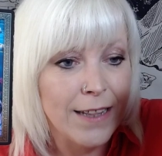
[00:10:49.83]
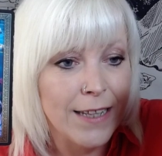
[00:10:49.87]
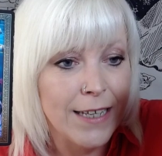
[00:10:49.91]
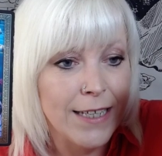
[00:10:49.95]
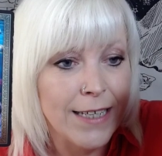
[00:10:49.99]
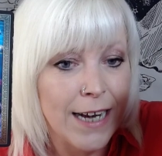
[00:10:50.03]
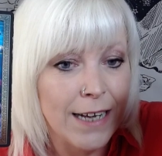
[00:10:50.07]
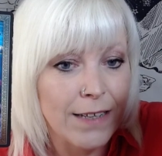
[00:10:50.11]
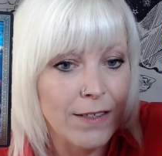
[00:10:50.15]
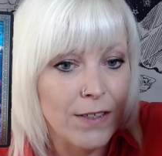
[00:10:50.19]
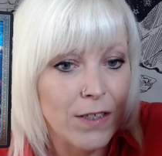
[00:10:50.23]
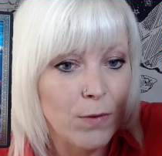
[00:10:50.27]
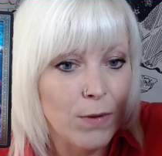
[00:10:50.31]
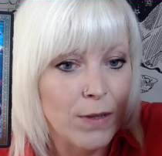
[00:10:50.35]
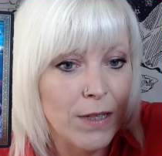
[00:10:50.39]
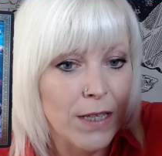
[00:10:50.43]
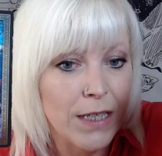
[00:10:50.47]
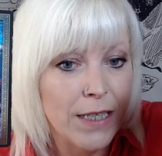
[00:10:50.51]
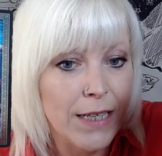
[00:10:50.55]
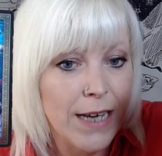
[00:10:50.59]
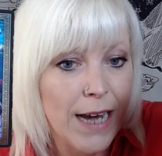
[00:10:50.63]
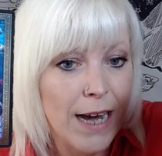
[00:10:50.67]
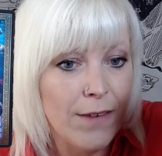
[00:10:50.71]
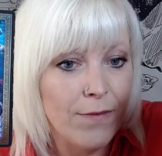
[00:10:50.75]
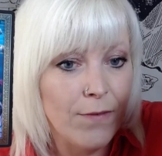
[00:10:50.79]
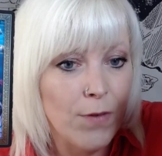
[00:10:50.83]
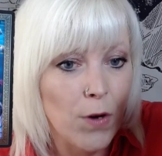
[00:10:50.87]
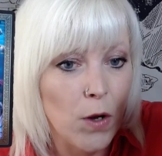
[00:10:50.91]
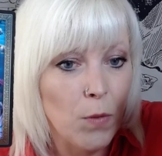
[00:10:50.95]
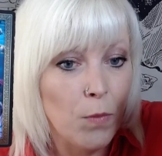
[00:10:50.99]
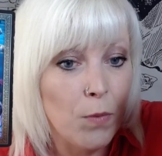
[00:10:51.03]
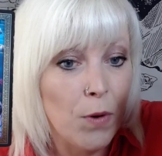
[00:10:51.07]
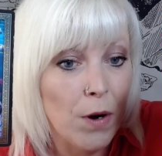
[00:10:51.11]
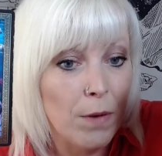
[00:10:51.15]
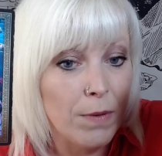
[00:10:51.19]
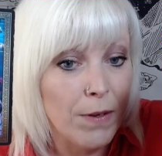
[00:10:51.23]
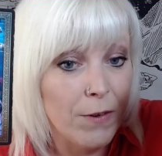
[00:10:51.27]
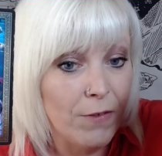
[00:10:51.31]
They danced with the devil,
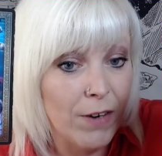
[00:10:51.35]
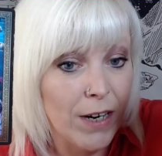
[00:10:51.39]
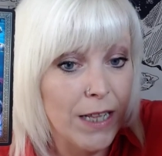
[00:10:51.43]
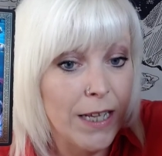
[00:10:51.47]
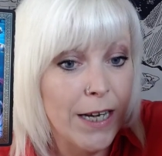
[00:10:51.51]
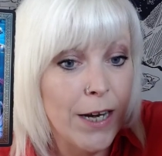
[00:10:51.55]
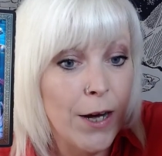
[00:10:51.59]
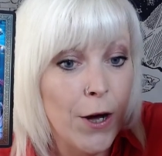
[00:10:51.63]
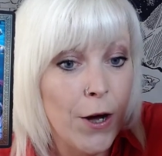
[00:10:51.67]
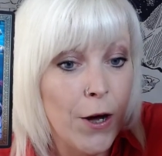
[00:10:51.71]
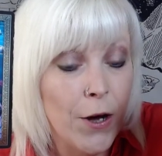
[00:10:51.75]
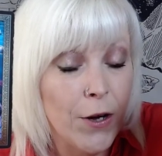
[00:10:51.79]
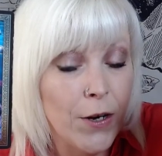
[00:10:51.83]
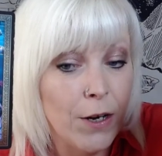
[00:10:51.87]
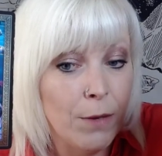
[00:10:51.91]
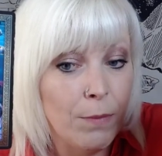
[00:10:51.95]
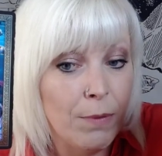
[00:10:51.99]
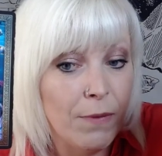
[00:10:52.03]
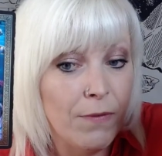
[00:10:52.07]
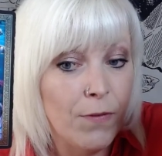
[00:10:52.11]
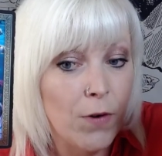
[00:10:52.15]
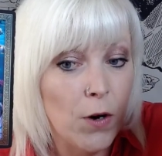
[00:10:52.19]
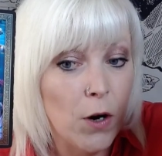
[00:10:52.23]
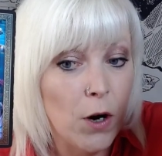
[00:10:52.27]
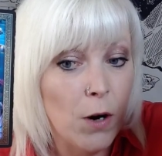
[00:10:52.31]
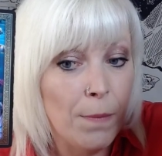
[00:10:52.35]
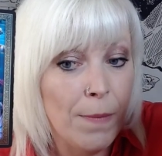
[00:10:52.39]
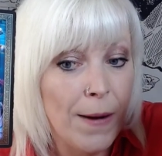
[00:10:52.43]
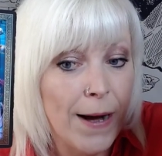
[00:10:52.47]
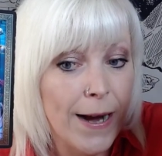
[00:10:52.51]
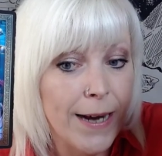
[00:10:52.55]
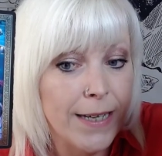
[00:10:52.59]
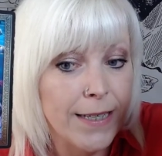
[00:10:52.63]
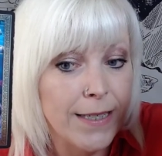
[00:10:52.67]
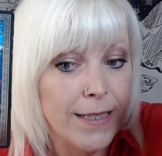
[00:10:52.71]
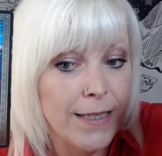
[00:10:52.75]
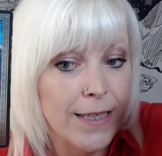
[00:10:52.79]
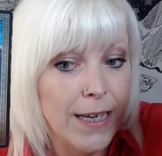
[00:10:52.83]
probably really hurt you before,
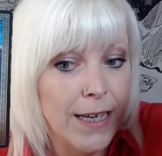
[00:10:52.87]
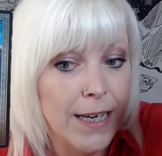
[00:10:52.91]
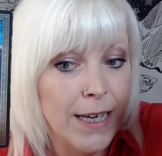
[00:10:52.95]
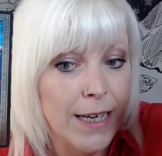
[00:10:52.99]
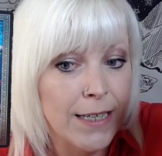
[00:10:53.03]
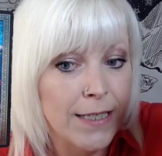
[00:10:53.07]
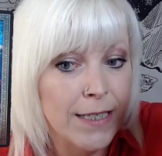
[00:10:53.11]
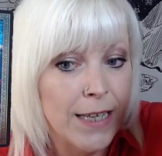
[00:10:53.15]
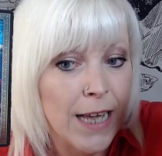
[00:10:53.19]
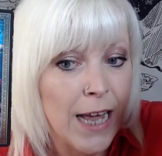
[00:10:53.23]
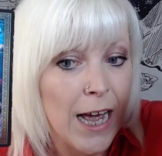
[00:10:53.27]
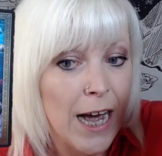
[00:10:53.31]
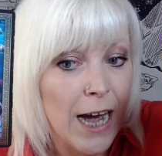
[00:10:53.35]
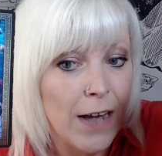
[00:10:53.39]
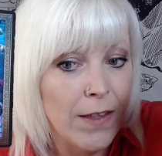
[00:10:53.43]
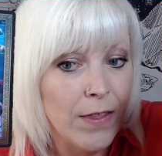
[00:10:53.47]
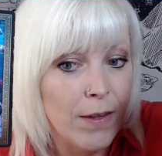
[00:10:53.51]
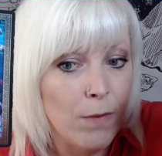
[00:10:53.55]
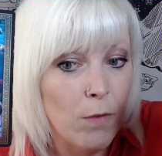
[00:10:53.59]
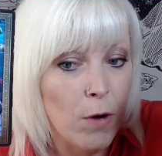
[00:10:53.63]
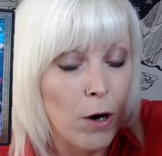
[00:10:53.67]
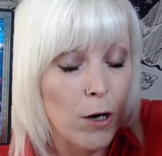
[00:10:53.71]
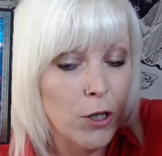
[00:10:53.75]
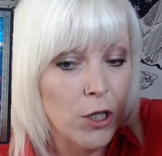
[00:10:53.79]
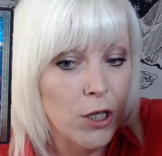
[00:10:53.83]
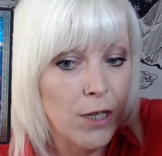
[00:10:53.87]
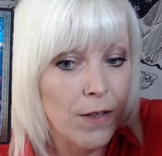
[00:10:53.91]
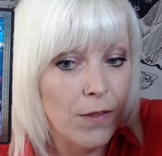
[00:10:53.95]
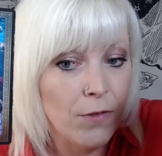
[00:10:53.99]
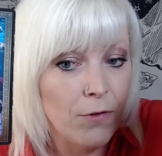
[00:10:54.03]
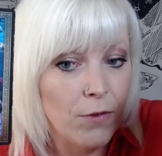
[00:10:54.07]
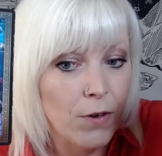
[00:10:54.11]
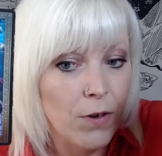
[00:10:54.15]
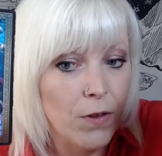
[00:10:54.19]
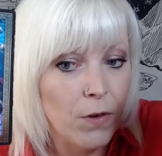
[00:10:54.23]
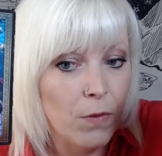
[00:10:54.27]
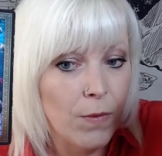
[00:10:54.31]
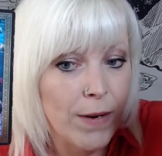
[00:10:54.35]
Pisces, and they're watching
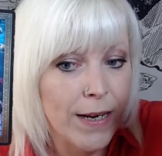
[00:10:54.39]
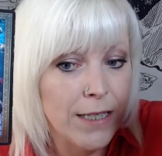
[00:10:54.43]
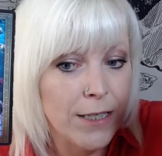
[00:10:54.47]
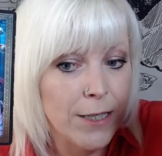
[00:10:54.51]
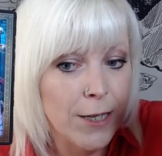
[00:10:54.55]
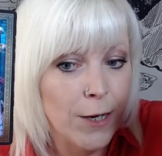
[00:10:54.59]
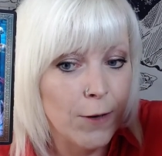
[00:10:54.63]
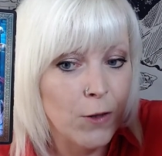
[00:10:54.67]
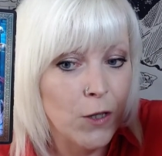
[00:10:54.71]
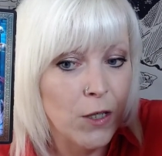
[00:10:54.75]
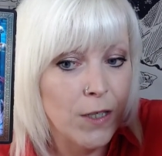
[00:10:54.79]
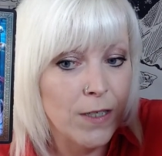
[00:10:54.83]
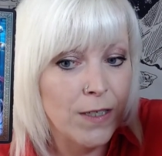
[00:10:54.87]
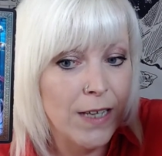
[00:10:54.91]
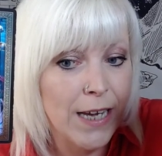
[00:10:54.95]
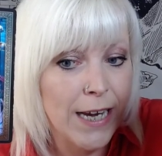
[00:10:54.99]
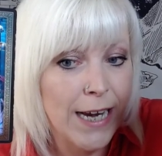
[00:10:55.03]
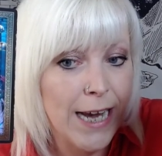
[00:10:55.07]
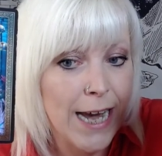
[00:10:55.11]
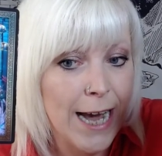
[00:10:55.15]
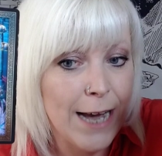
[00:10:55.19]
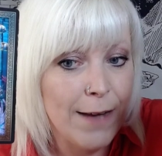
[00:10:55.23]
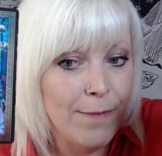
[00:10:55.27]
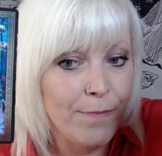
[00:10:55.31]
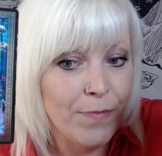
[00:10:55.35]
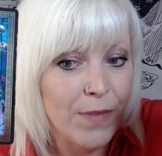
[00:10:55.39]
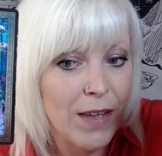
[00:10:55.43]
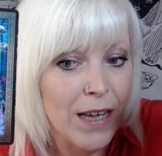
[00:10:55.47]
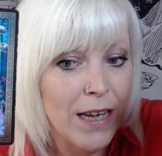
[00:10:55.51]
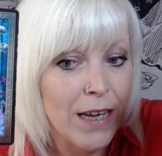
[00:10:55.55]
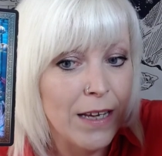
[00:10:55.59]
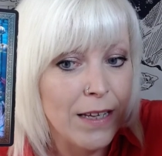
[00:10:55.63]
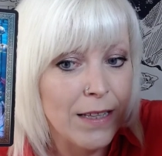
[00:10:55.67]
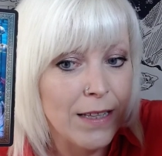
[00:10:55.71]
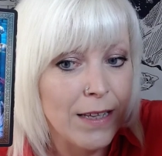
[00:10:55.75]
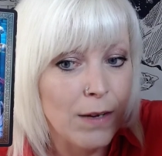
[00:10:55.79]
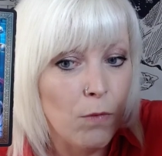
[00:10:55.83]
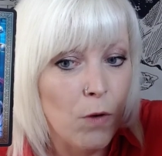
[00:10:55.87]
through the window. Do you see it?
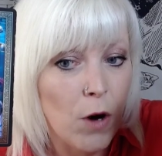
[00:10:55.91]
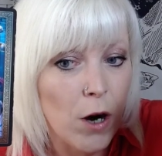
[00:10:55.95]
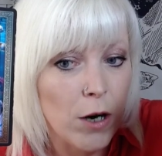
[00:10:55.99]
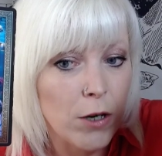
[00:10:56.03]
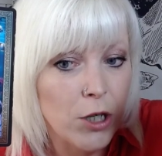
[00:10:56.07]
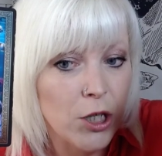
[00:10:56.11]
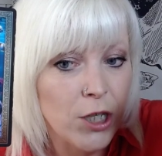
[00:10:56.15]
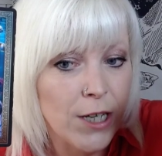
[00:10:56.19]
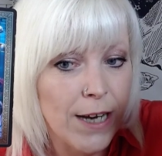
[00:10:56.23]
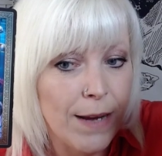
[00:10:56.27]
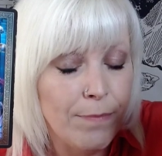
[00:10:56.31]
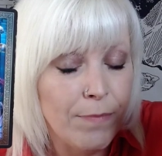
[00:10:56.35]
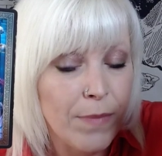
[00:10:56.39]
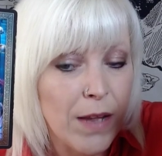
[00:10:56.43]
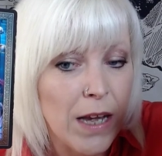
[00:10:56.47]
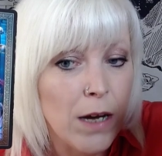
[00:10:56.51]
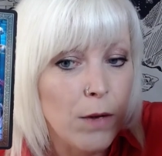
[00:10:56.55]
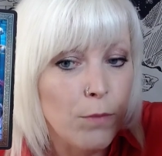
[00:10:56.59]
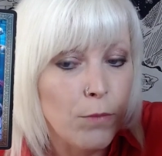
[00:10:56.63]
They're watching.